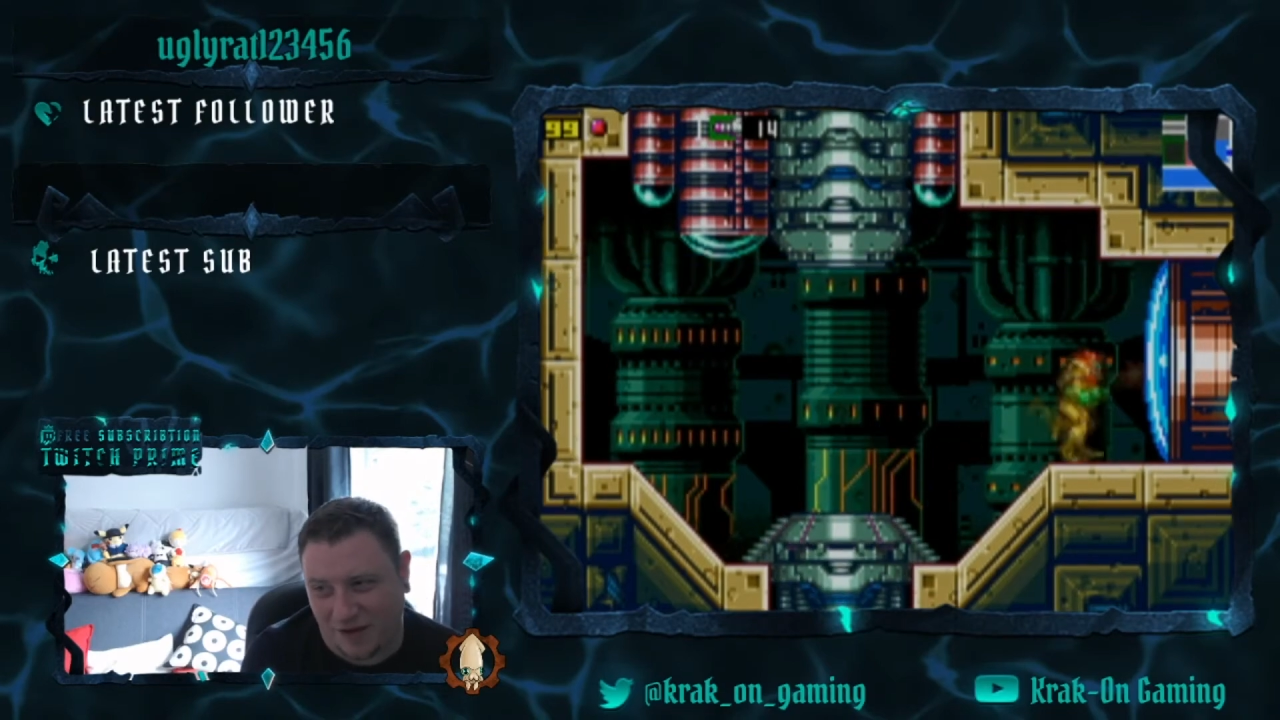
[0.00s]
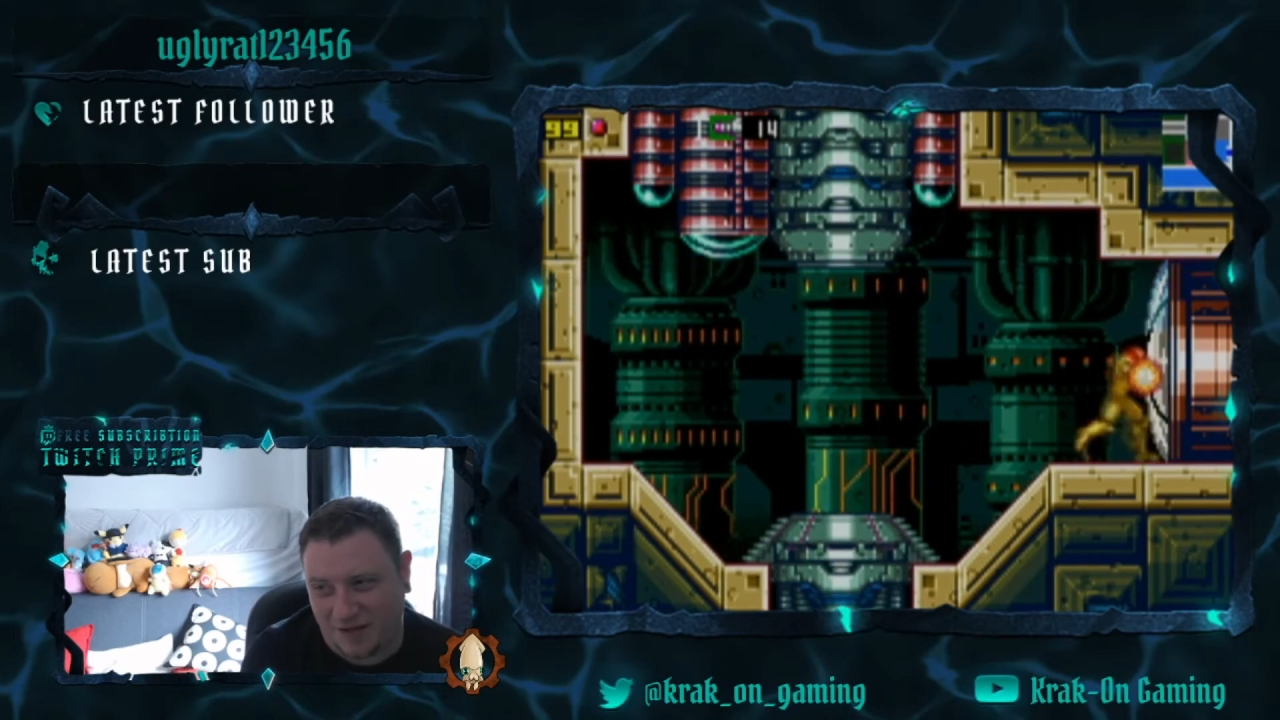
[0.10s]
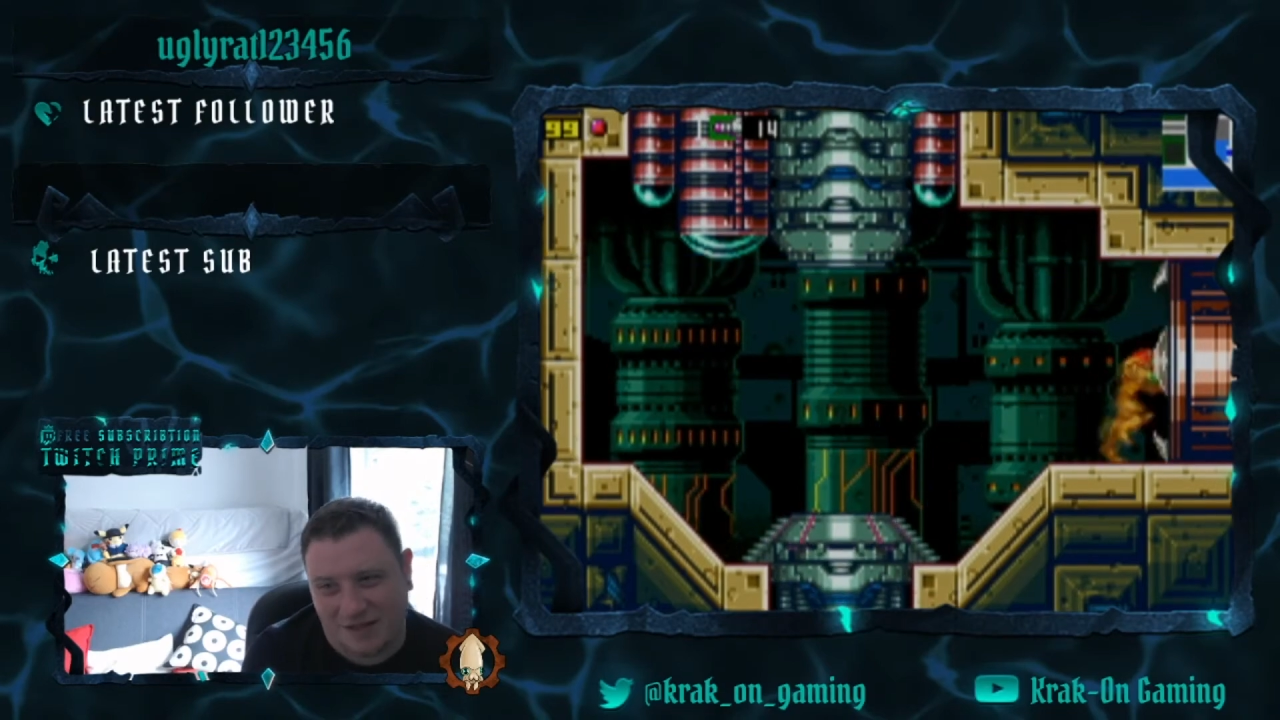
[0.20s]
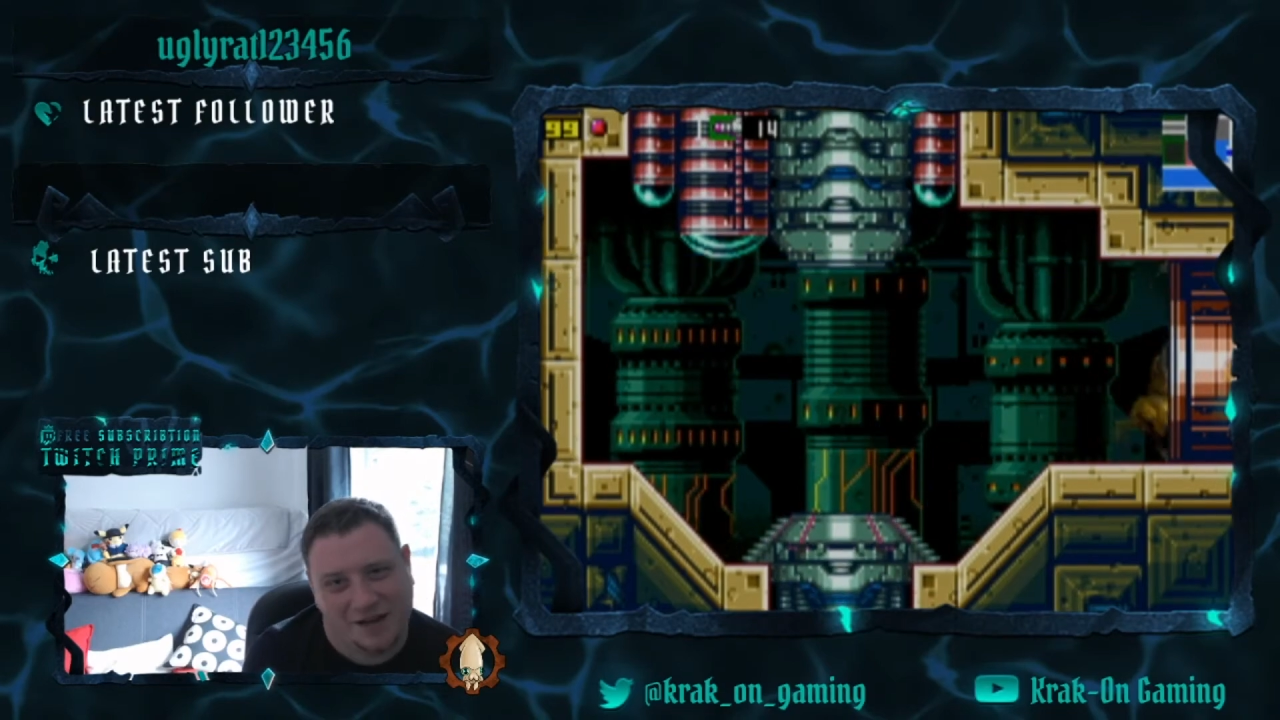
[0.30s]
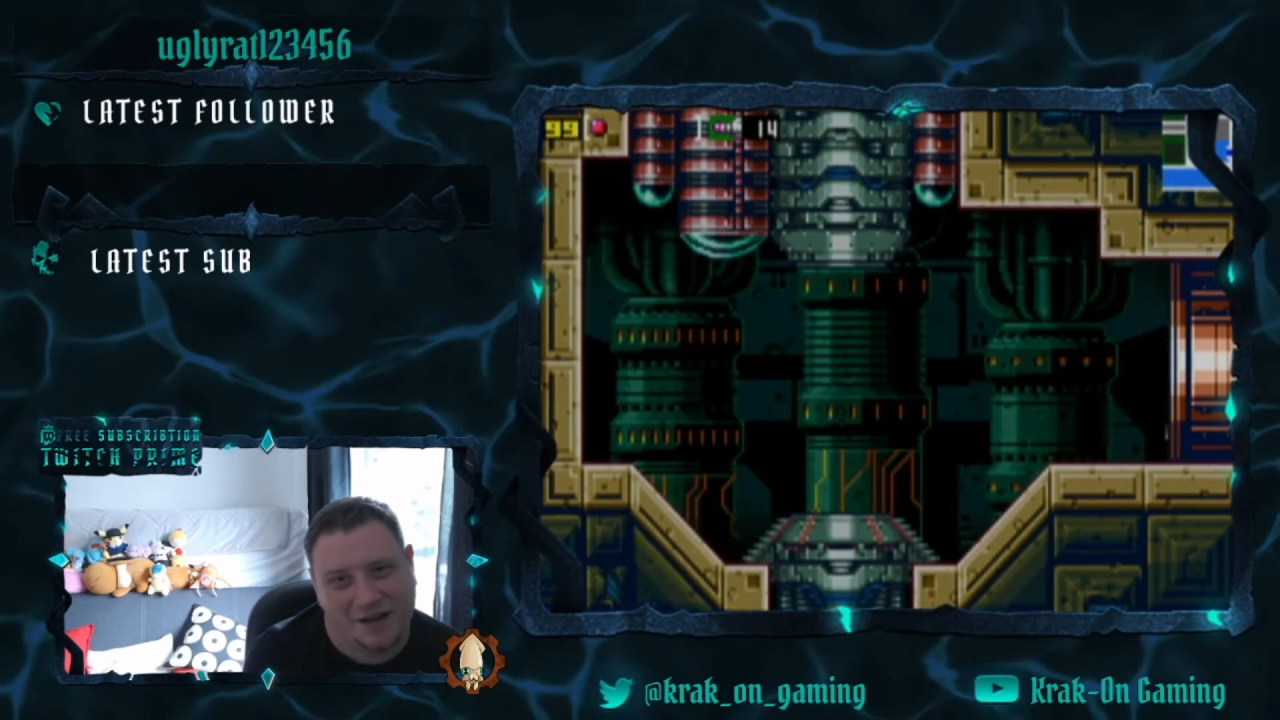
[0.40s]

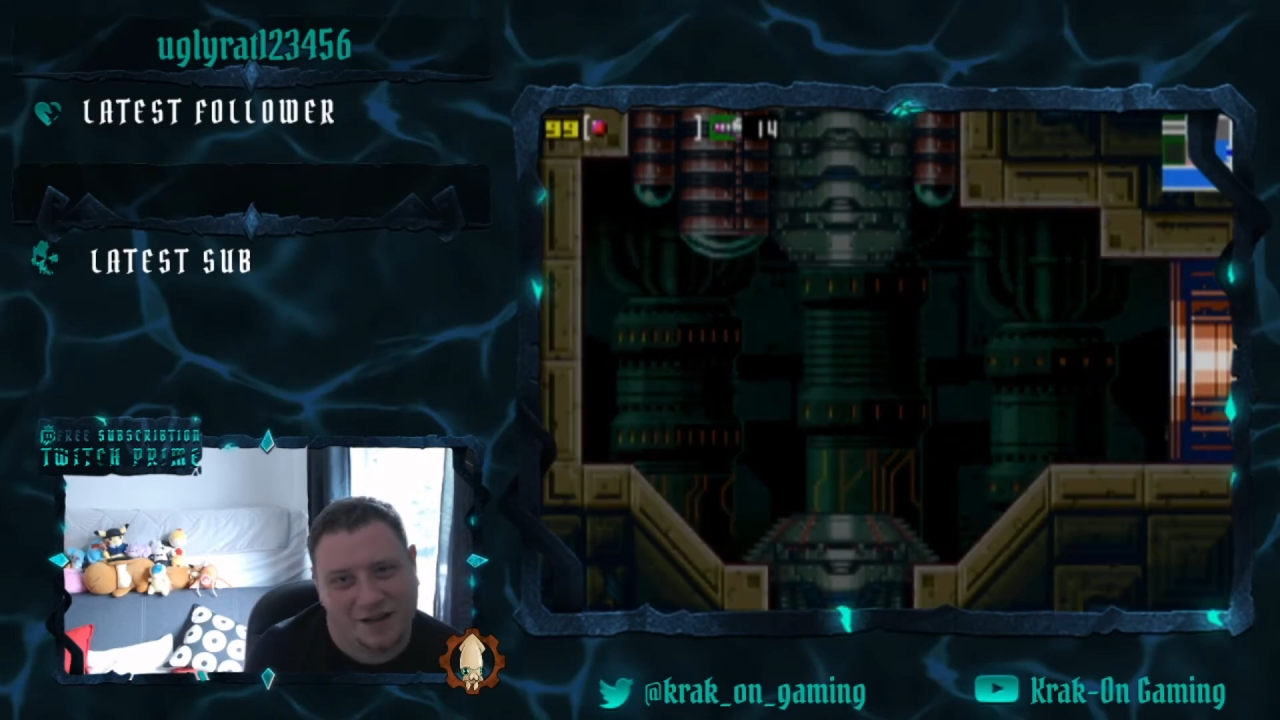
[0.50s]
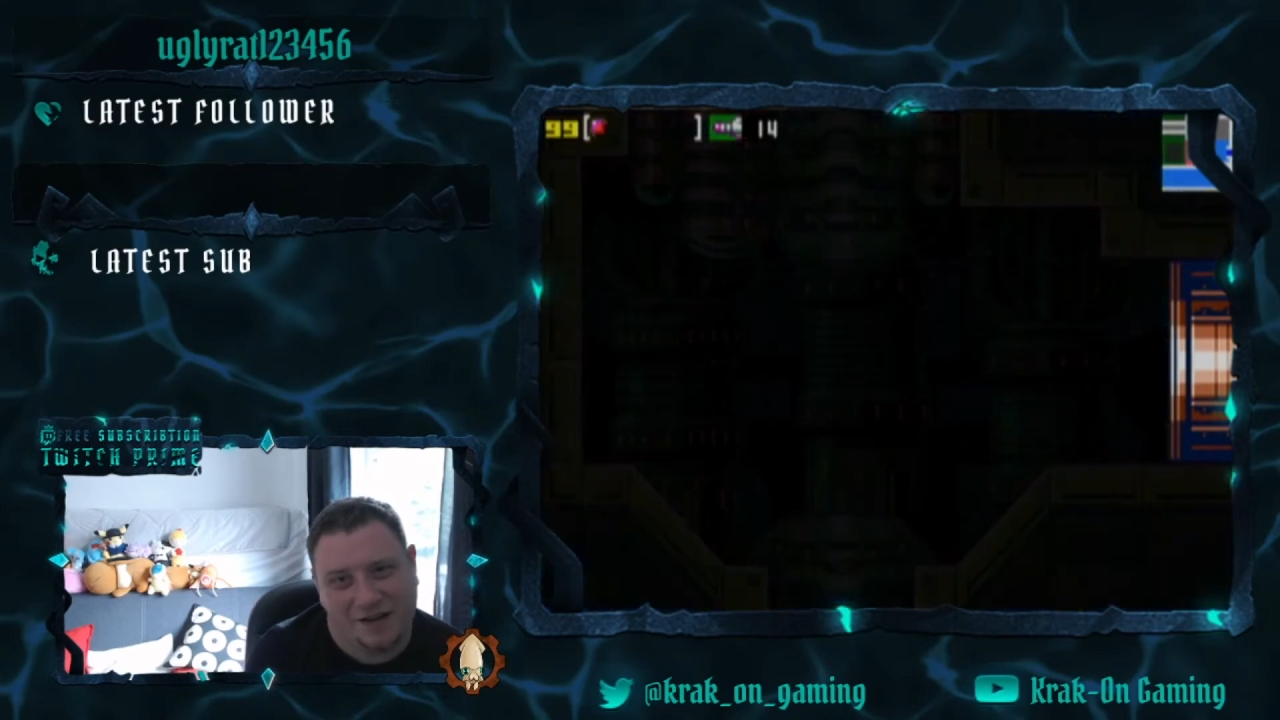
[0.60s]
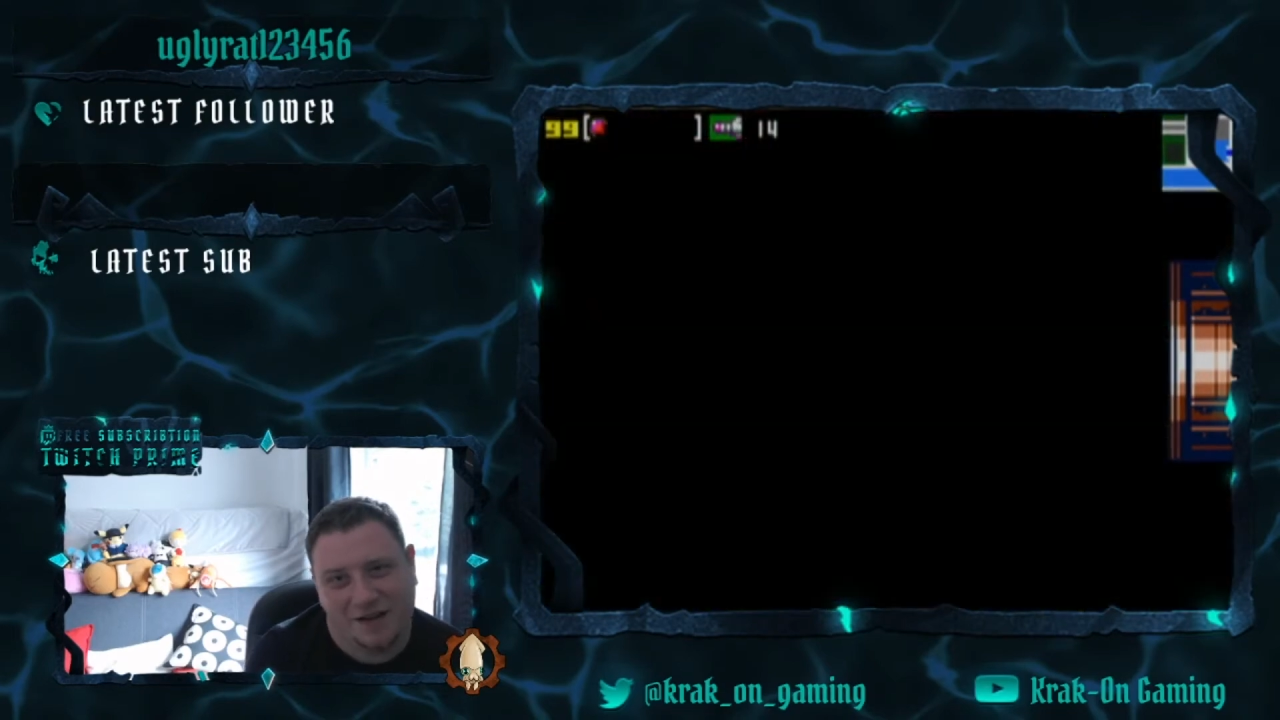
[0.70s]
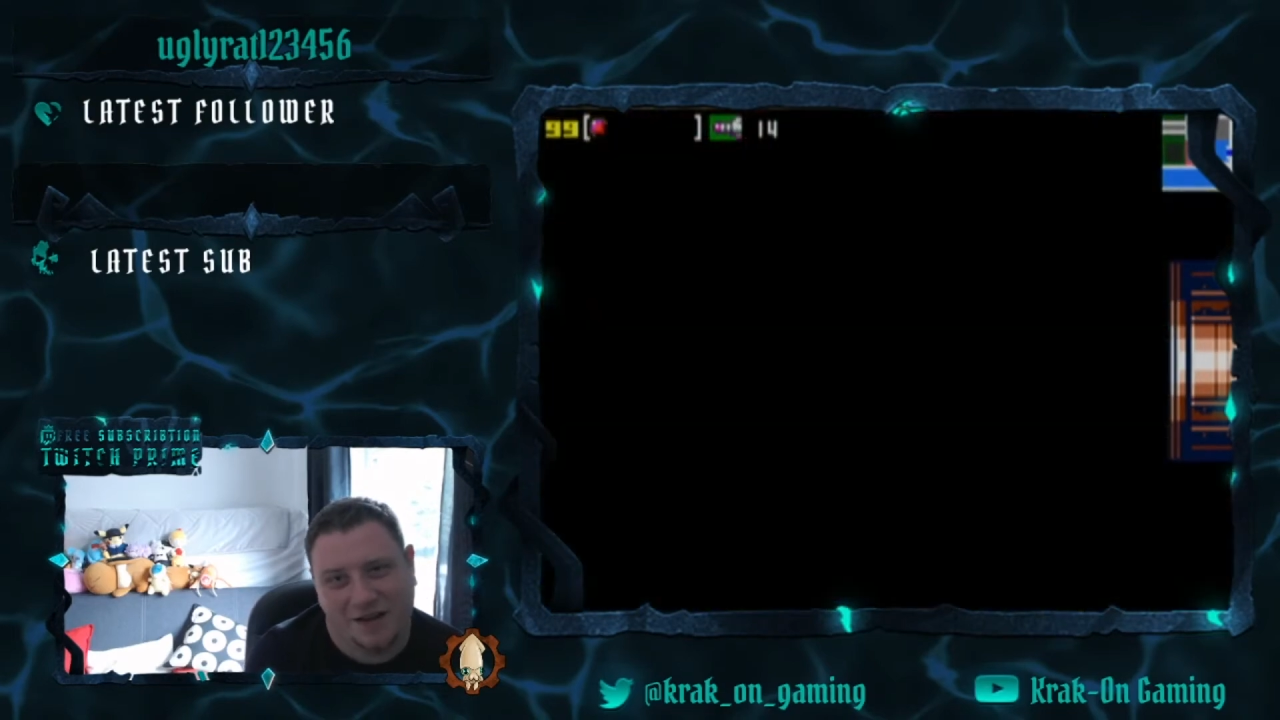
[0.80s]
99,